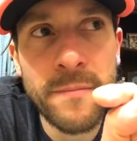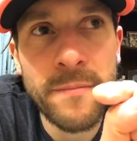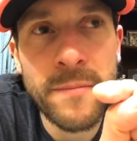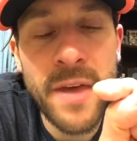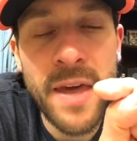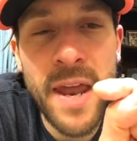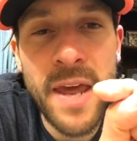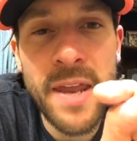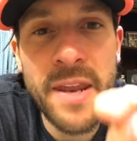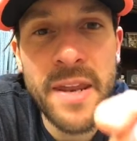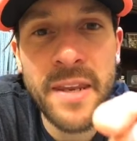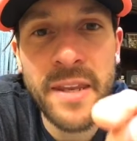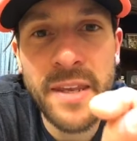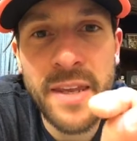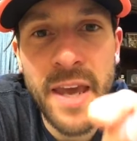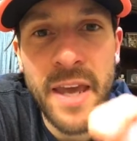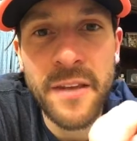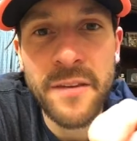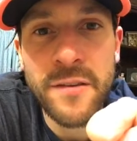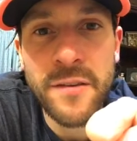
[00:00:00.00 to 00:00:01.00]
that I didn't
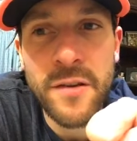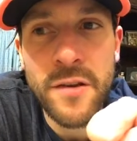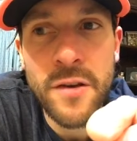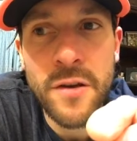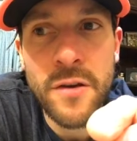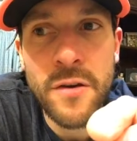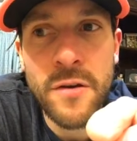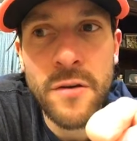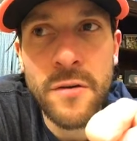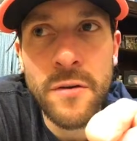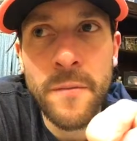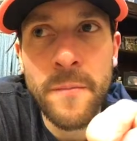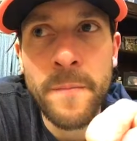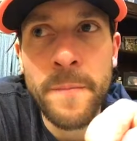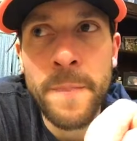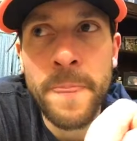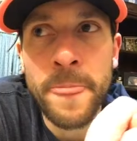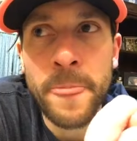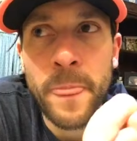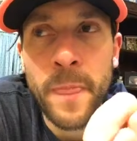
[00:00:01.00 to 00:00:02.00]
get to,
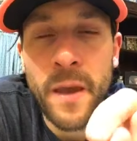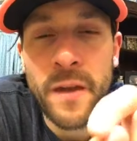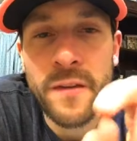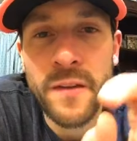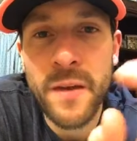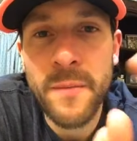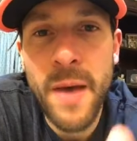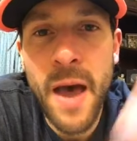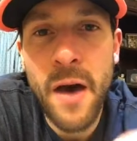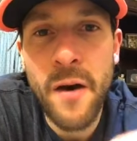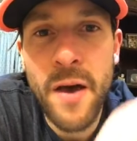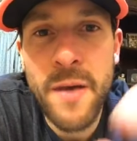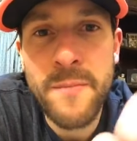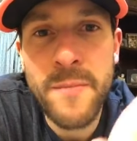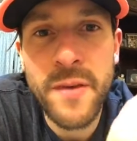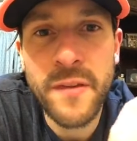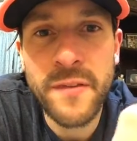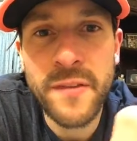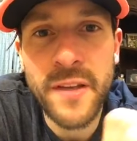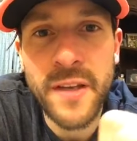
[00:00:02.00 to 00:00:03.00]
somehow I
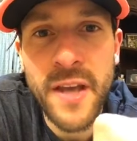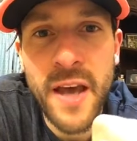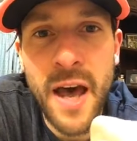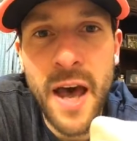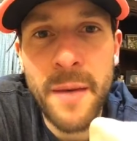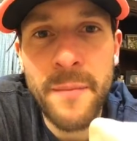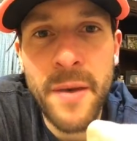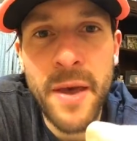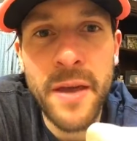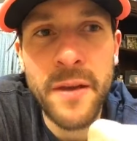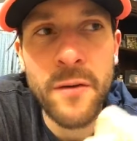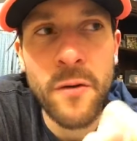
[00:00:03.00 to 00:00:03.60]
missed a comment,